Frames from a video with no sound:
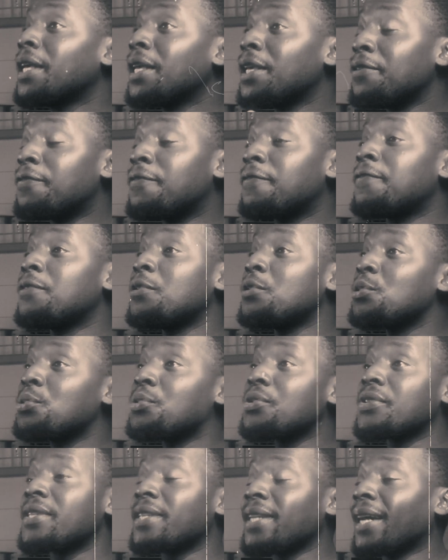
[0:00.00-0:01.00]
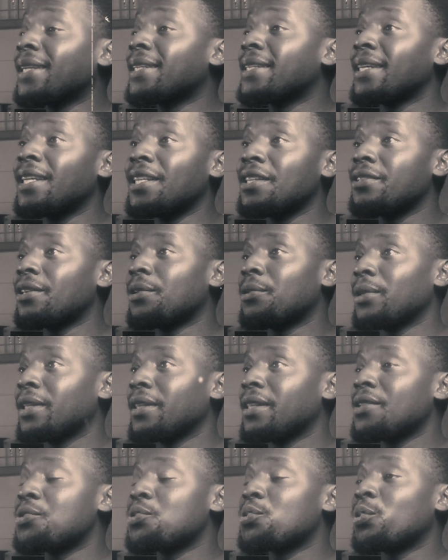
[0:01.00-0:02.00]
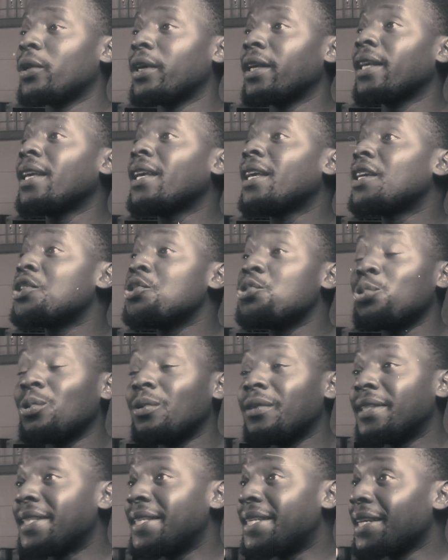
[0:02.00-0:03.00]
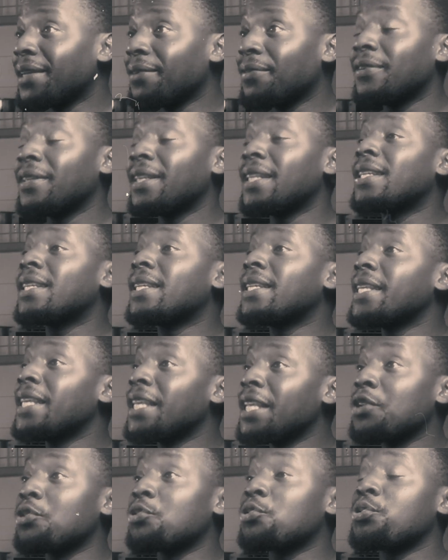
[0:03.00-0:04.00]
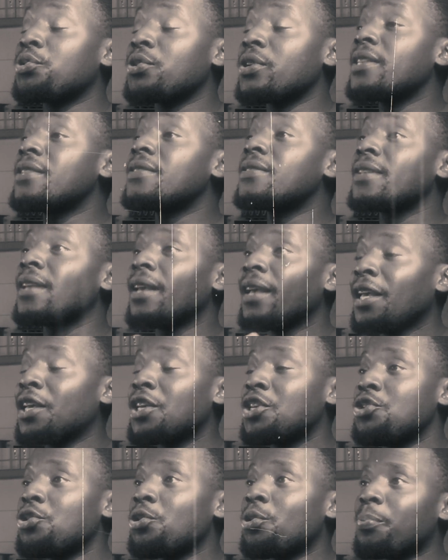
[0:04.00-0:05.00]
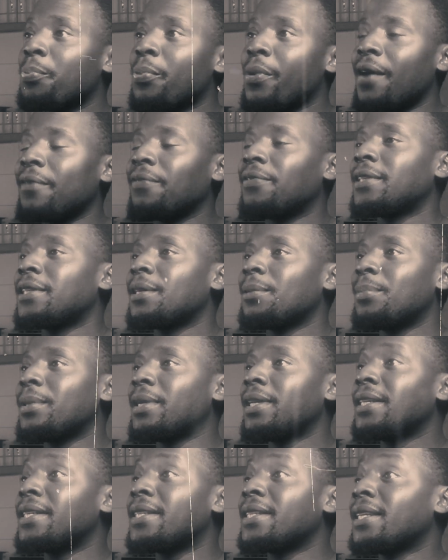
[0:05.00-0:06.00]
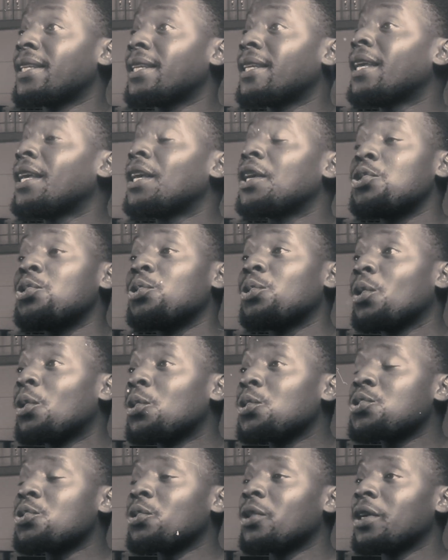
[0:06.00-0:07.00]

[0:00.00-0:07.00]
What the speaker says: if you start entering this way, you will definitely increase your profitability. You'll also